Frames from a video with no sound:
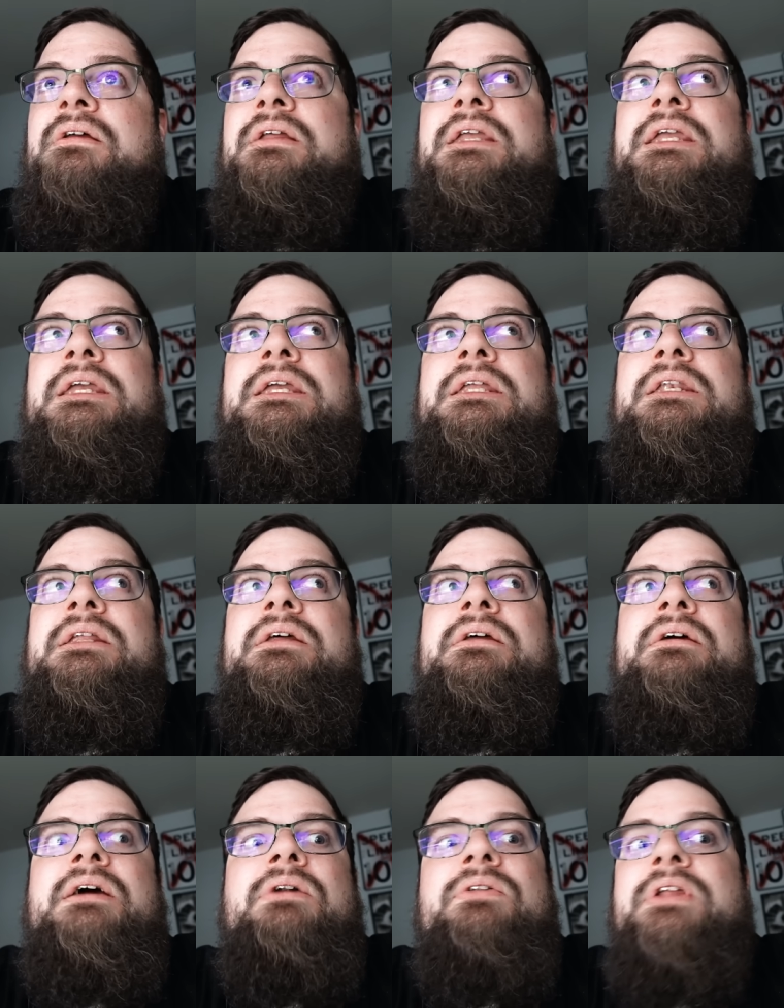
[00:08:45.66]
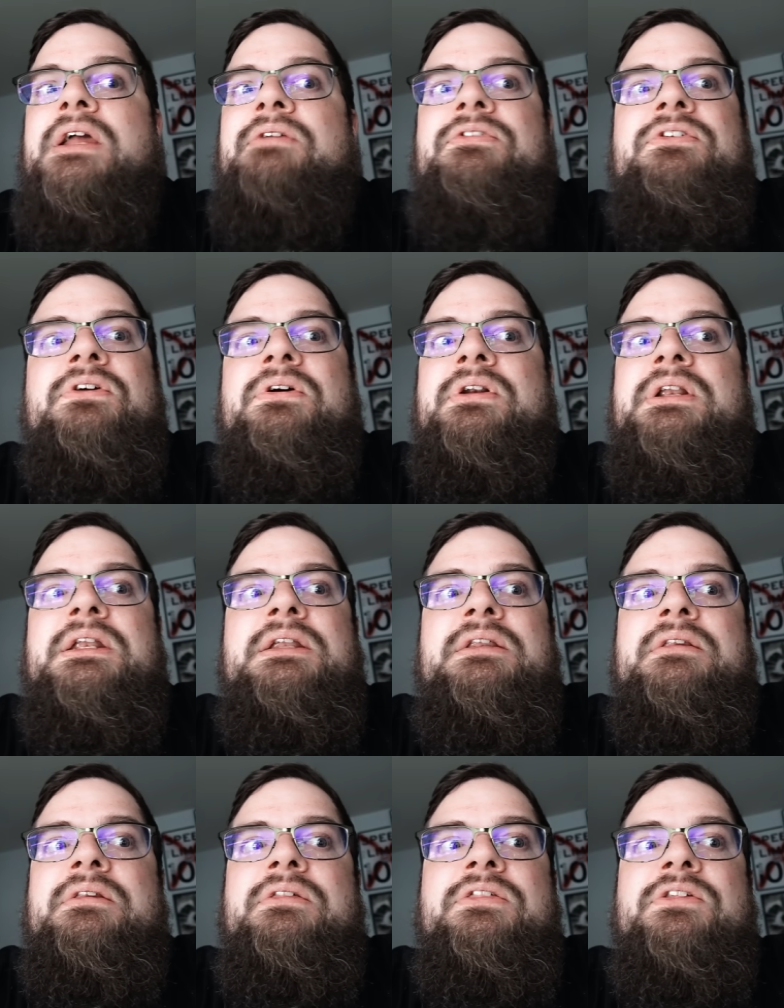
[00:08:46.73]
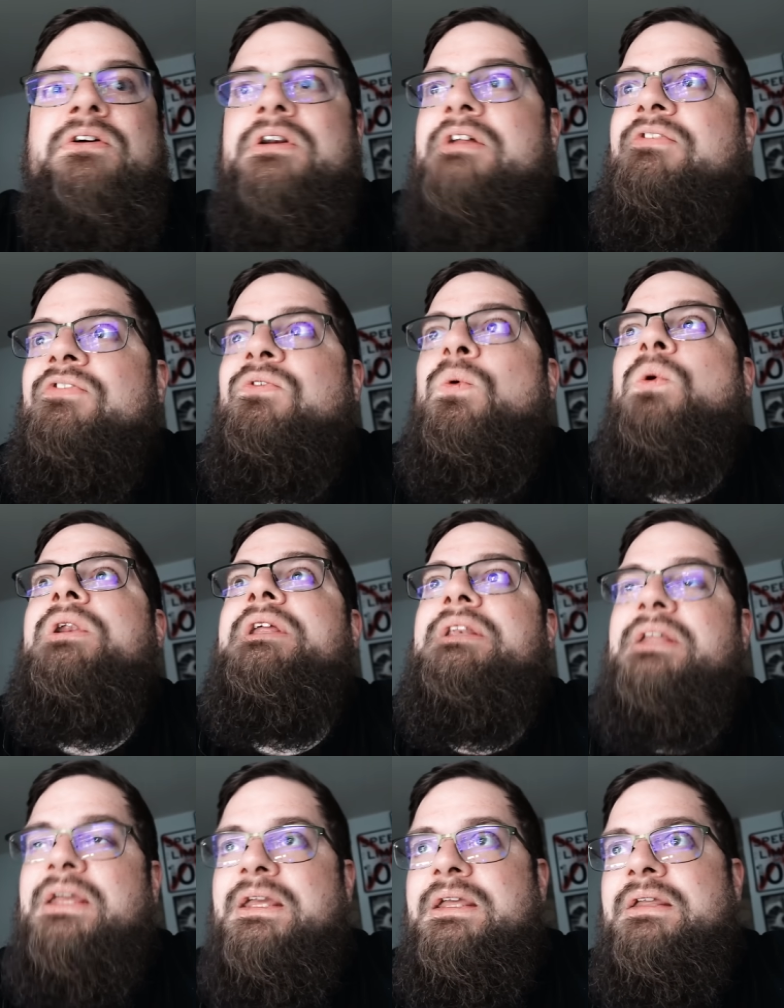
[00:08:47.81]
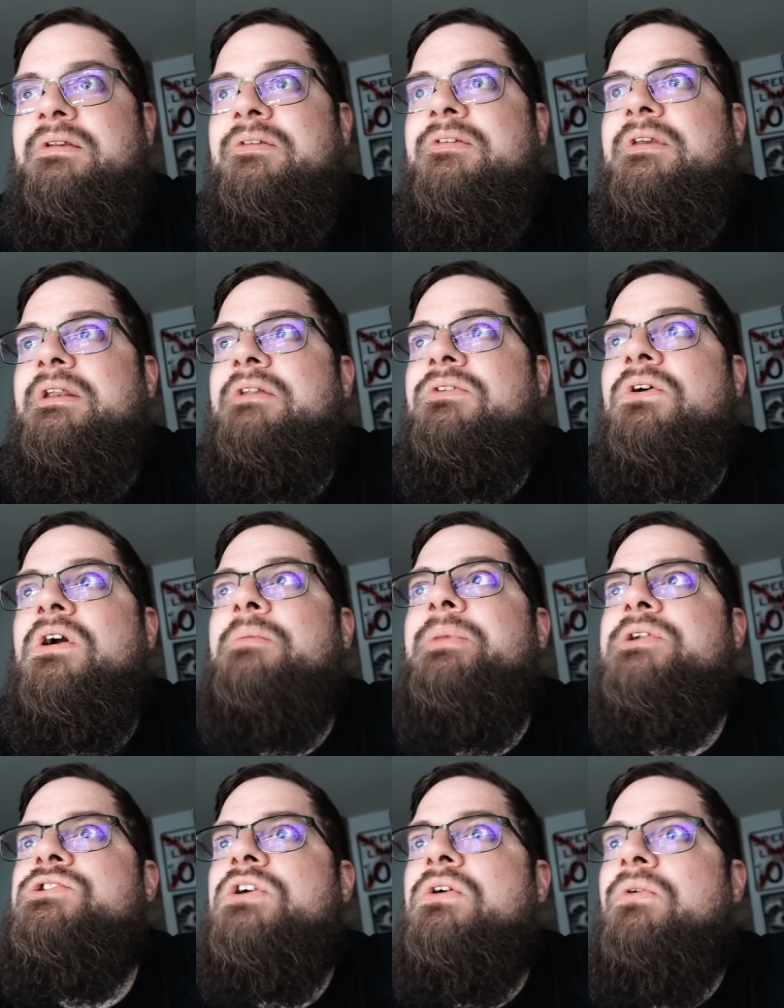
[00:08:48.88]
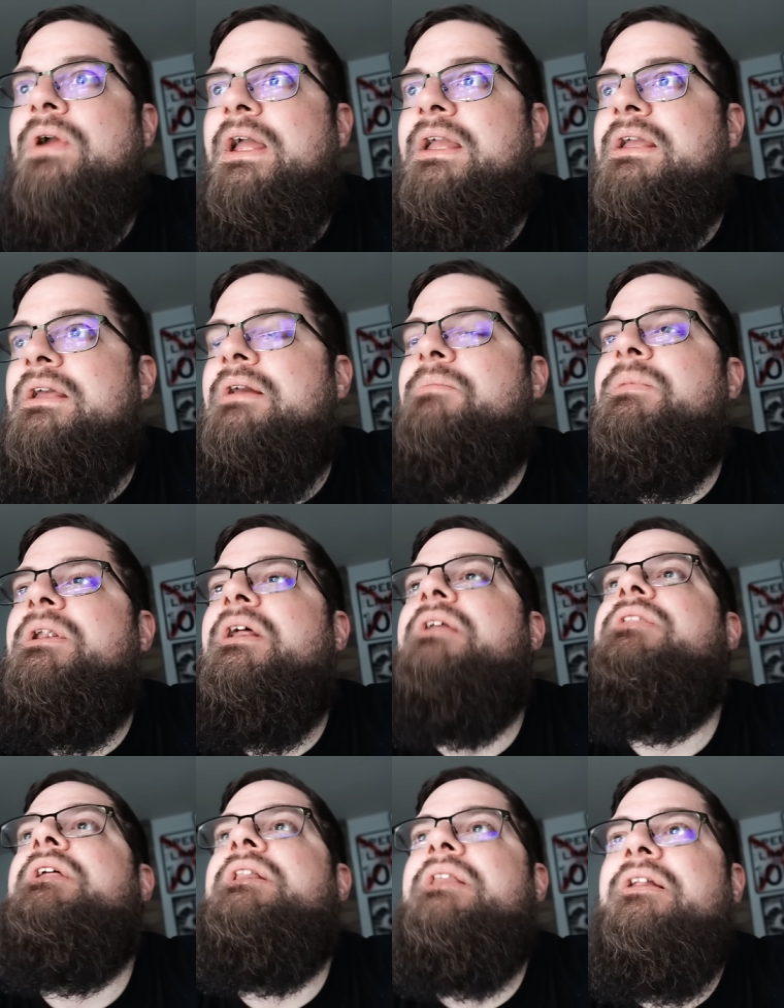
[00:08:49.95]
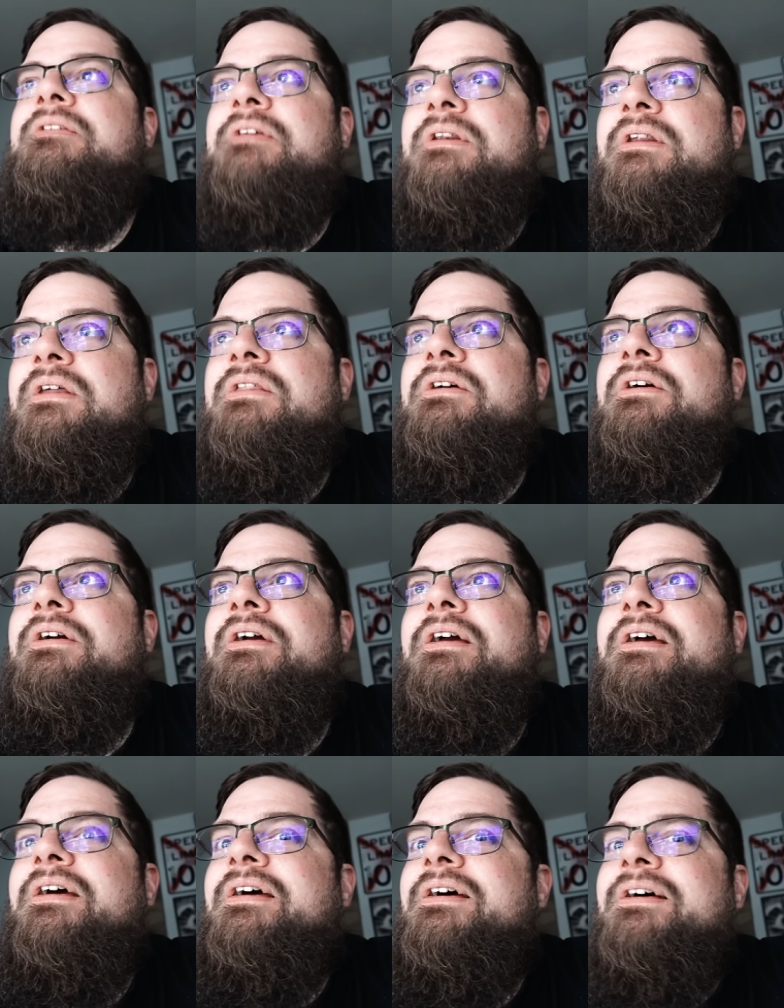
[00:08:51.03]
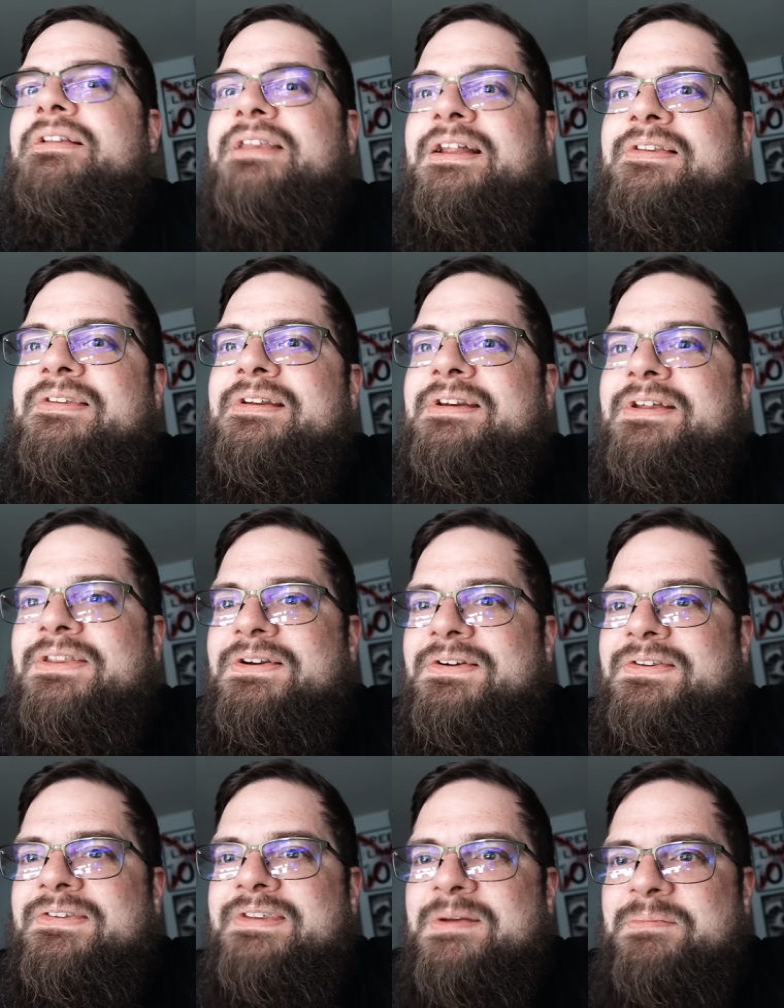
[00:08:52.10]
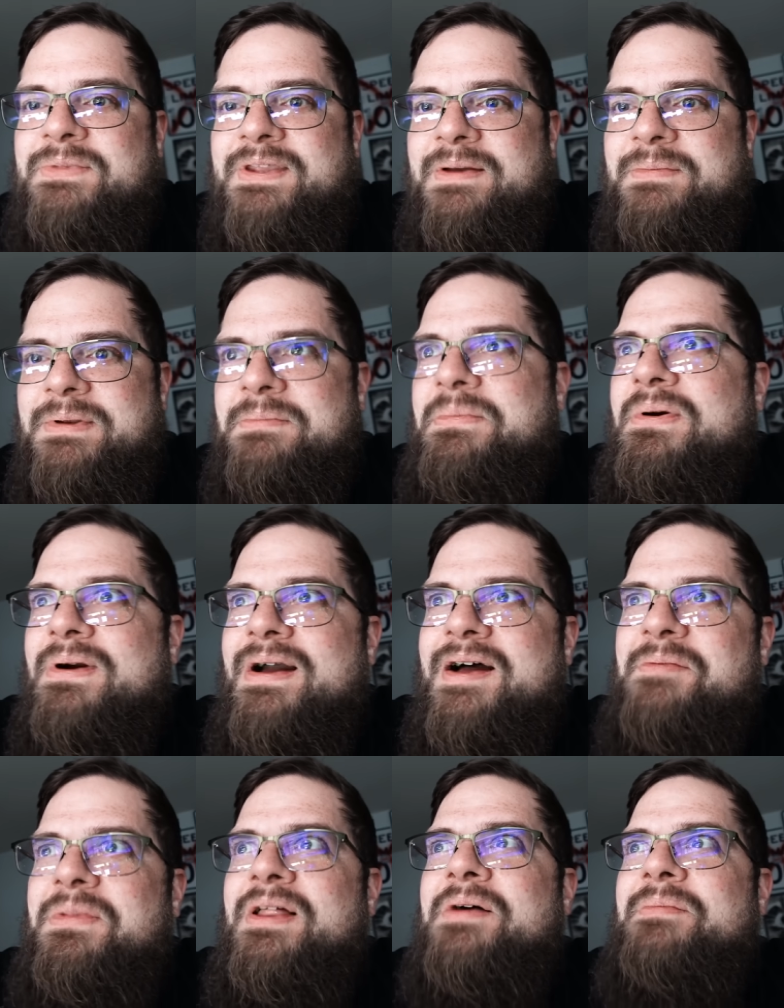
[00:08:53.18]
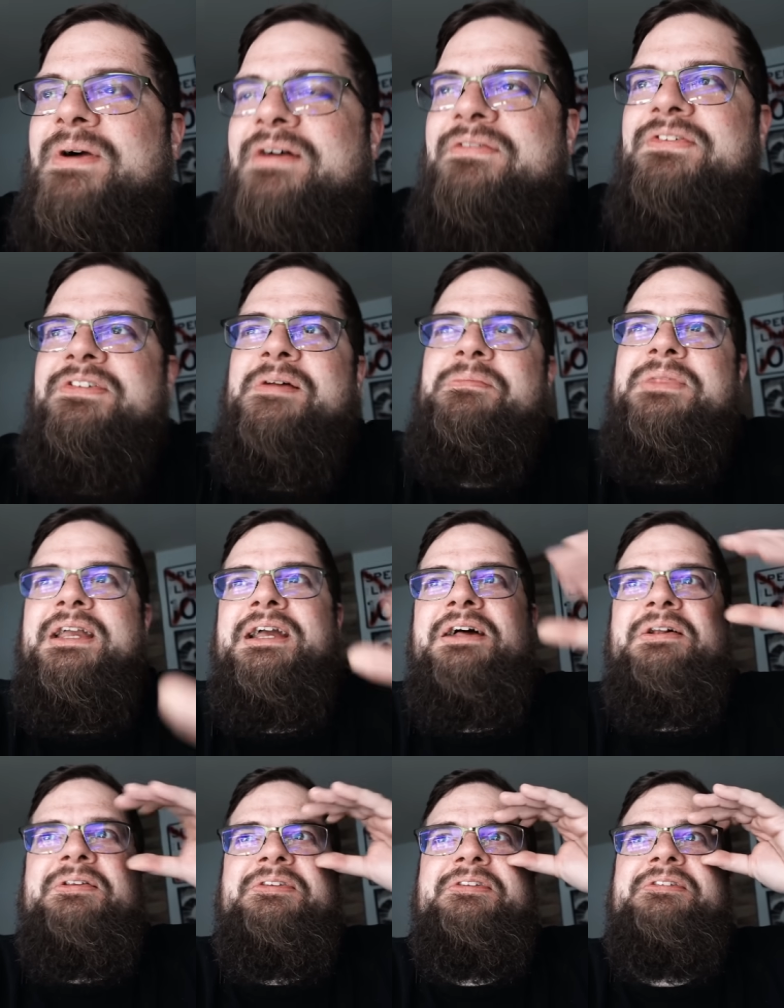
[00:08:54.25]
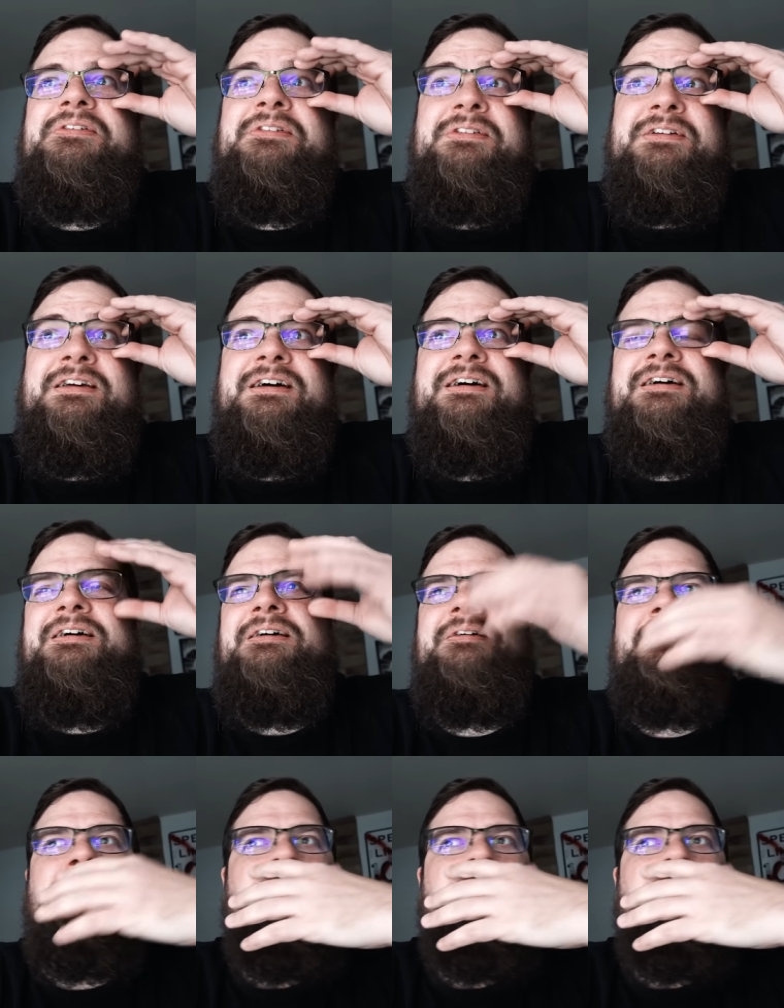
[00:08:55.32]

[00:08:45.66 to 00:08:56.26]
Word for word: it i don't think i've started it in 30 40 days and it took a bunch of cranking but i think that's another that's another symptom and problem of something else uh,